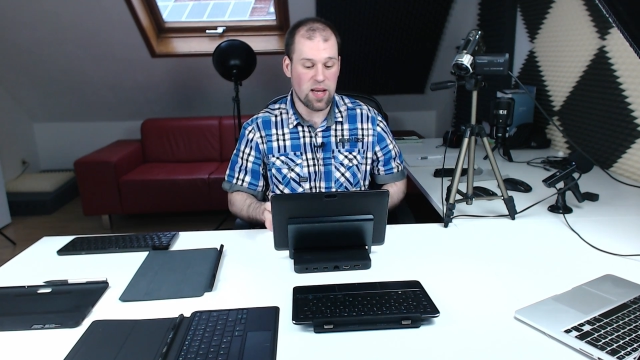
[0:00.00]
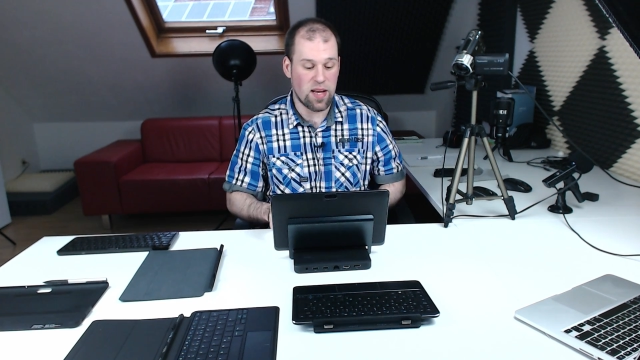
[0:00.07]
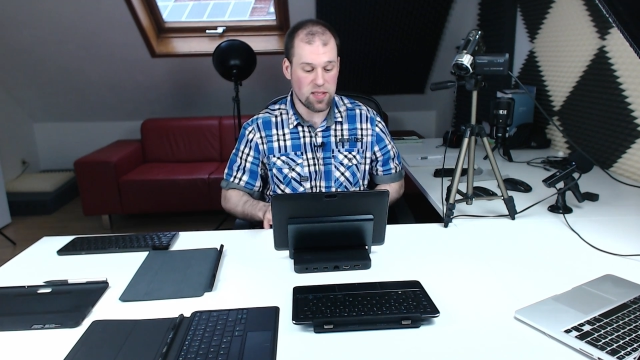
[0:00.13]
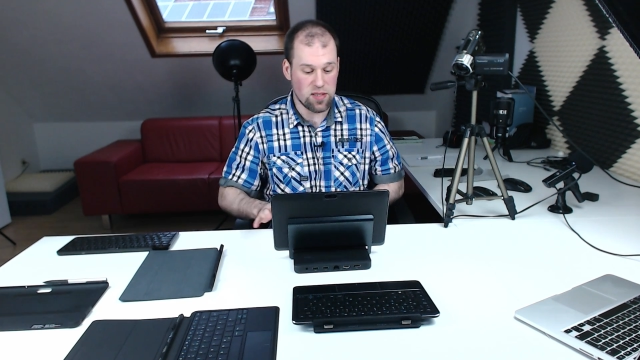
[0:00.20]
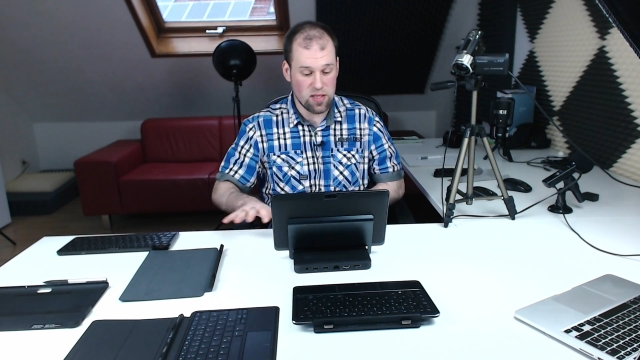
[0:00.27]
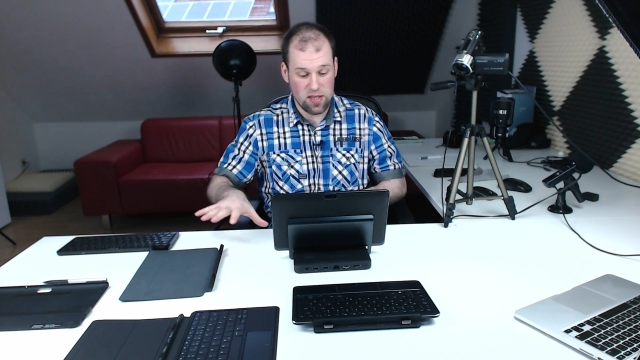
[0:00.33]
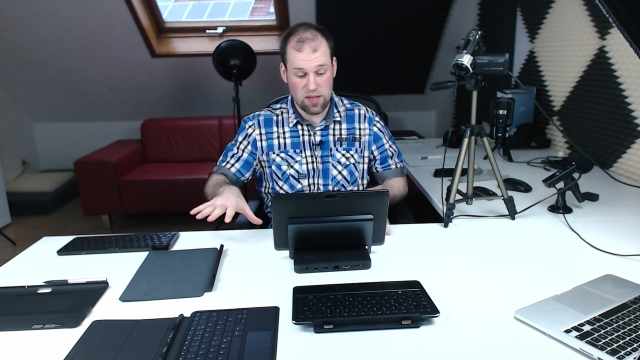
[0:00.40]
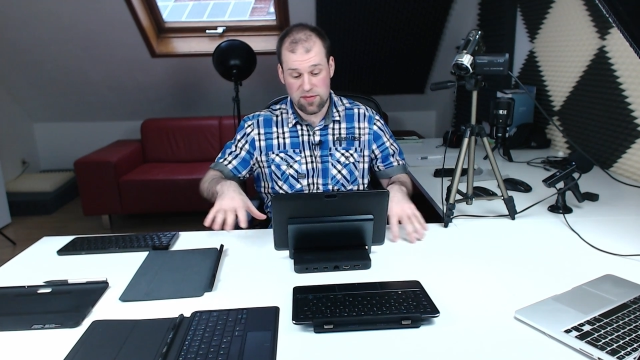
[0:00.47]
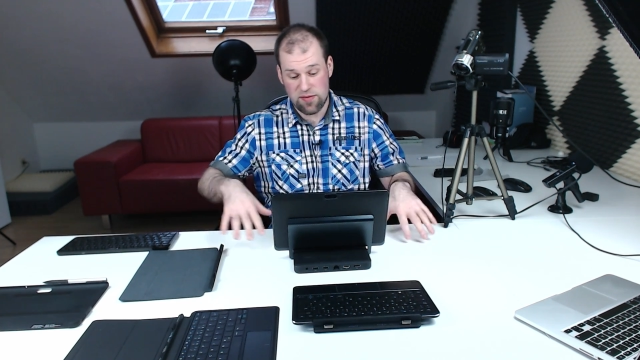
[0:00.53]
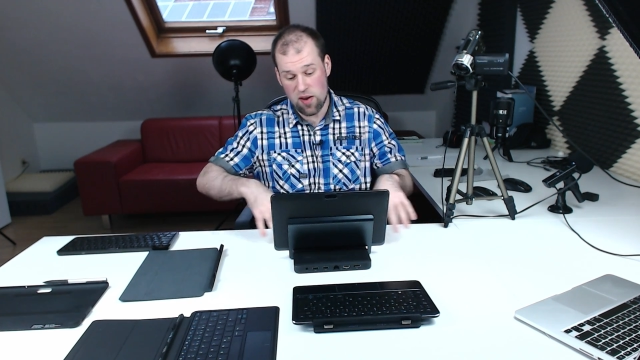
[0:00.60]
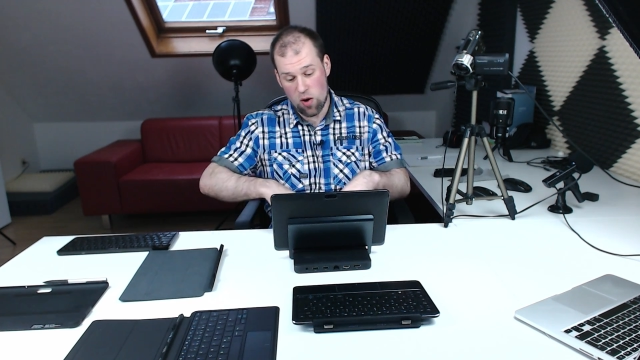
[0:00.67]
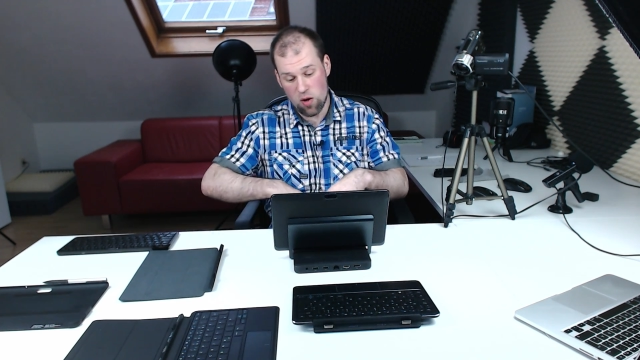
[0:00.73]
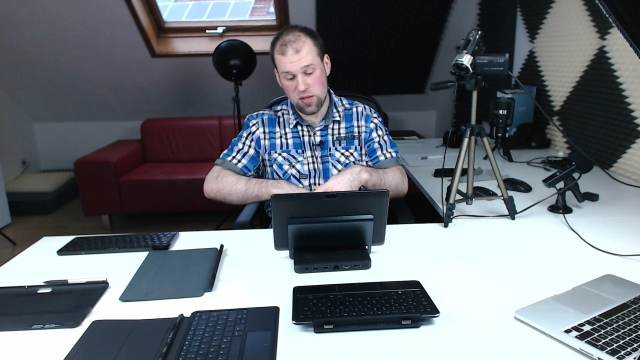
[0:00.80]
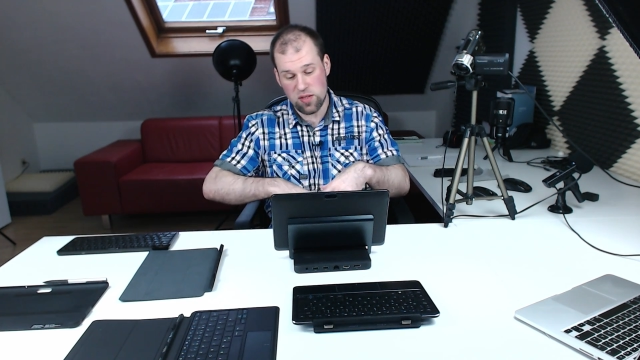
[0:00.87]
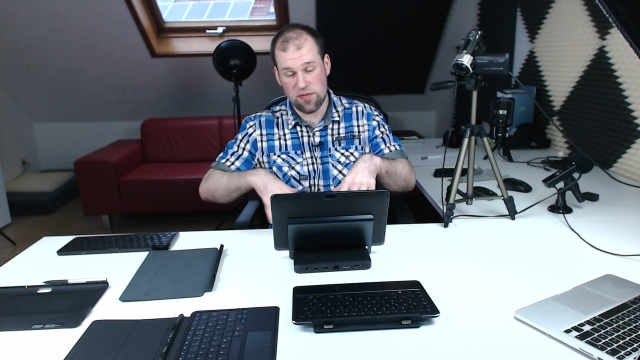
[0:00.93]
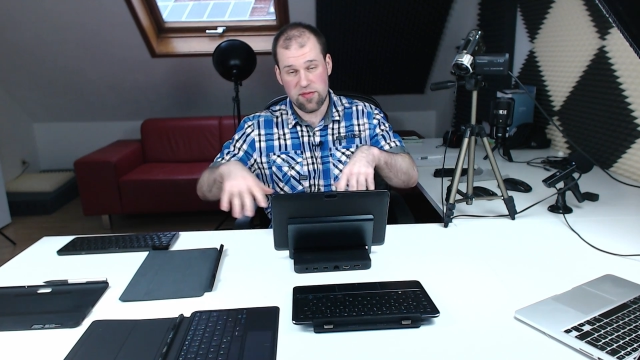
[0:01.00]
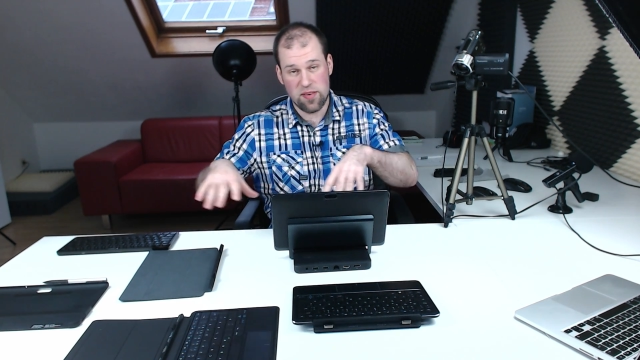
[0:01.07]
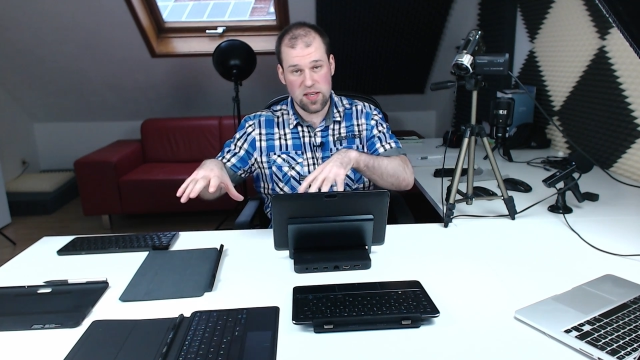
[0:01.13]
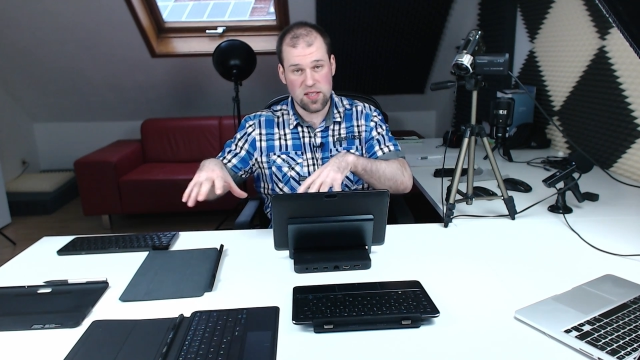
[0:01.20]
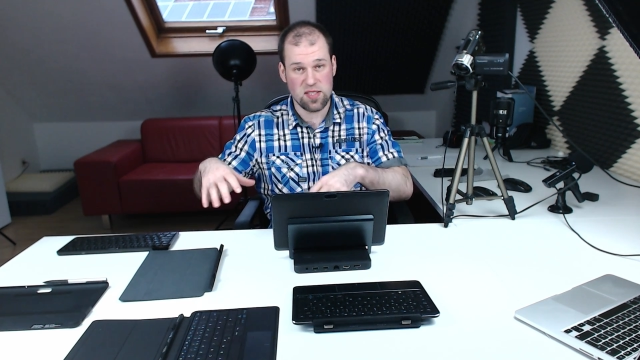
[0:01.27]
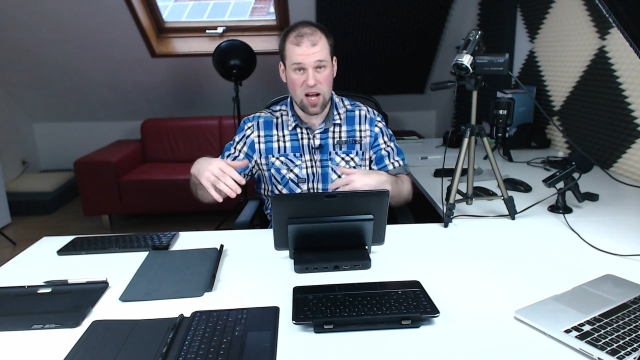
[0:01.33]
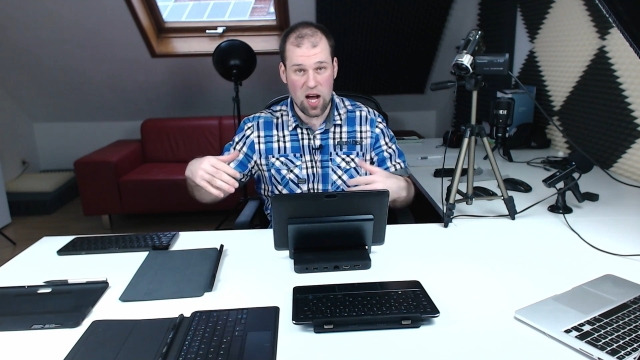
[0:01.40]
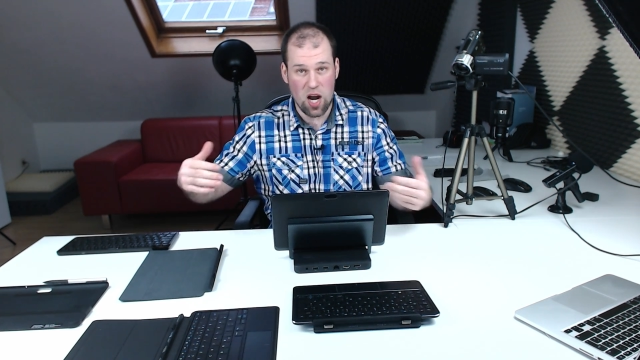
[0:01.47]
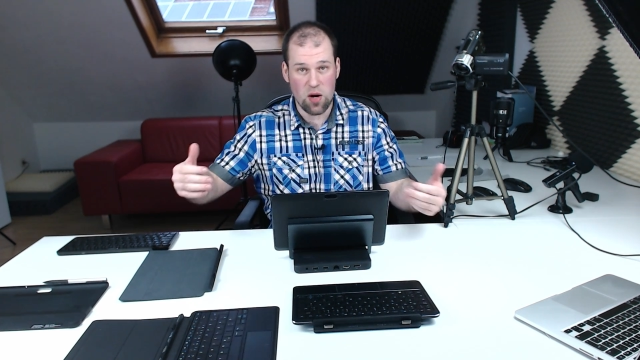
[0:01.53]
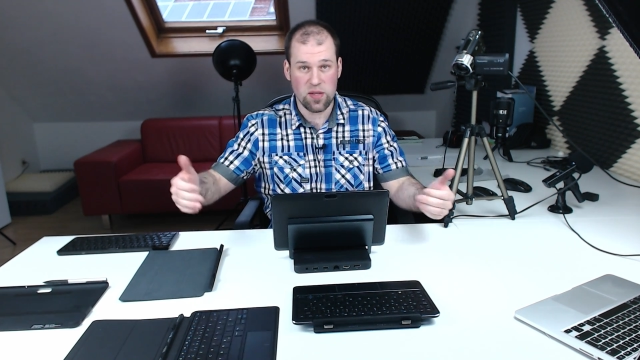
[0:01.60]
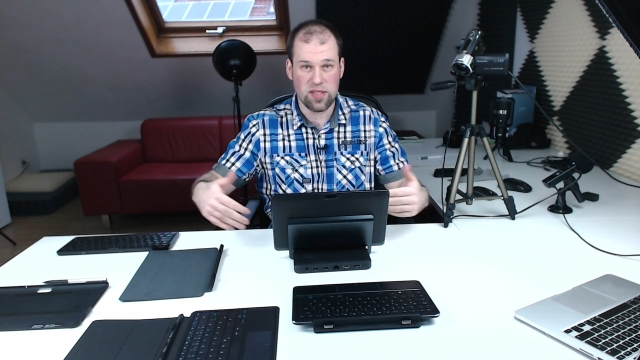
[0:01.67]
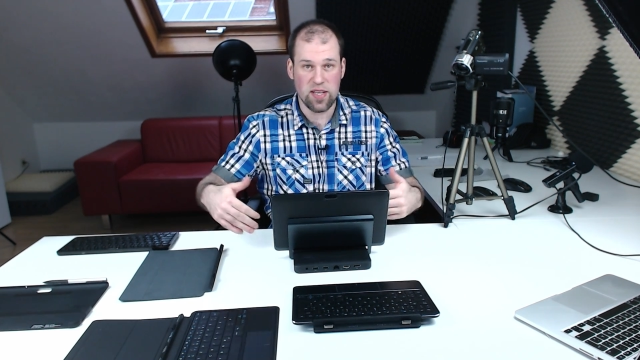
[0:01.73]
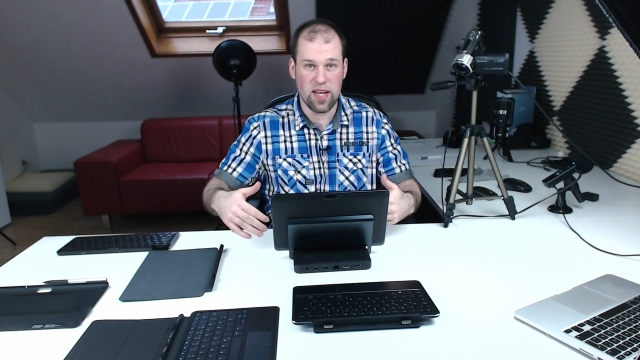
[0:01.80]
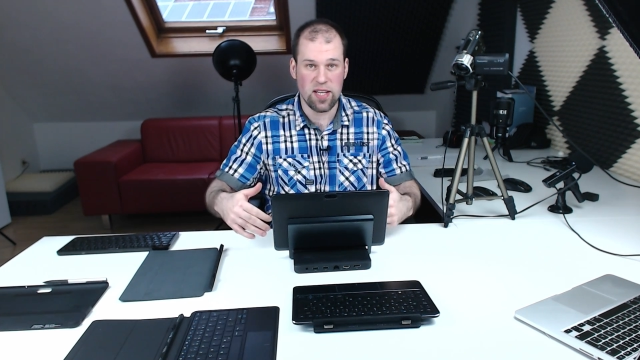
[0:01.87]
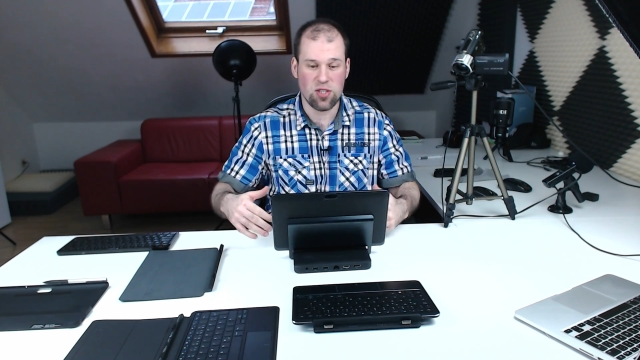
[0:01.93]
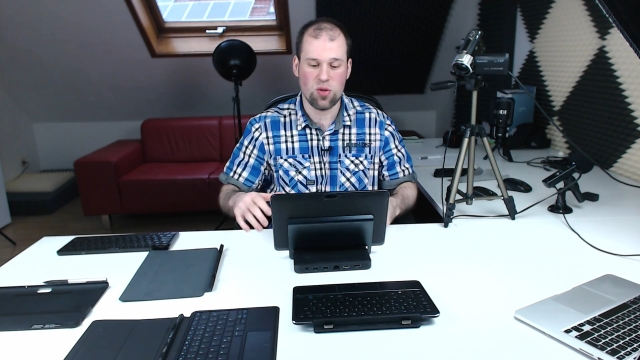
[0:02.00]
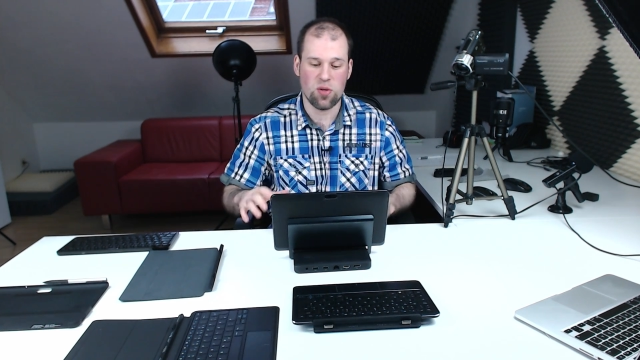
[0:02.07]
And if all the things are attached,